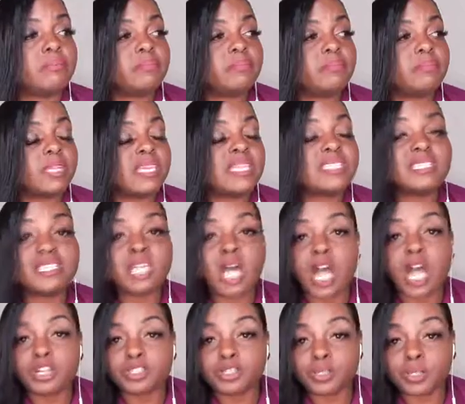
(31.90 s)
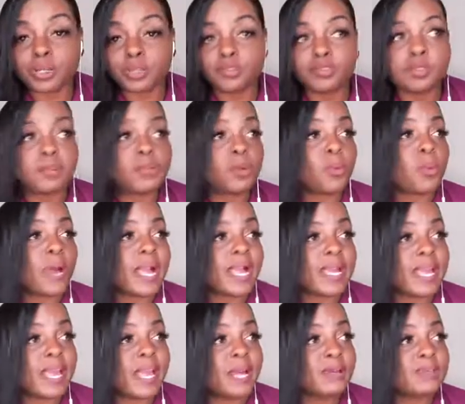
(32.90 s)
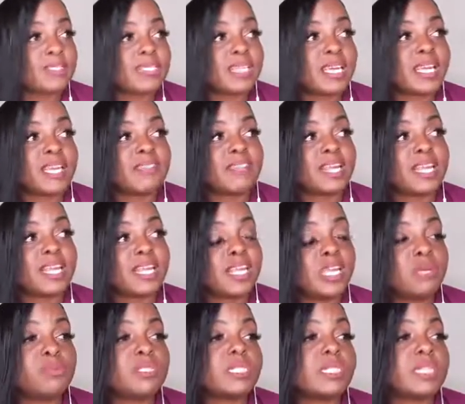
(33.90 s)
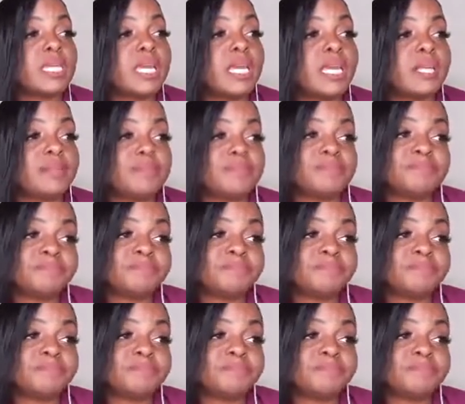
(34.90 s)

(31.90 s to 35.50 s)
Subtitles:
his doctor from the White House said that he was in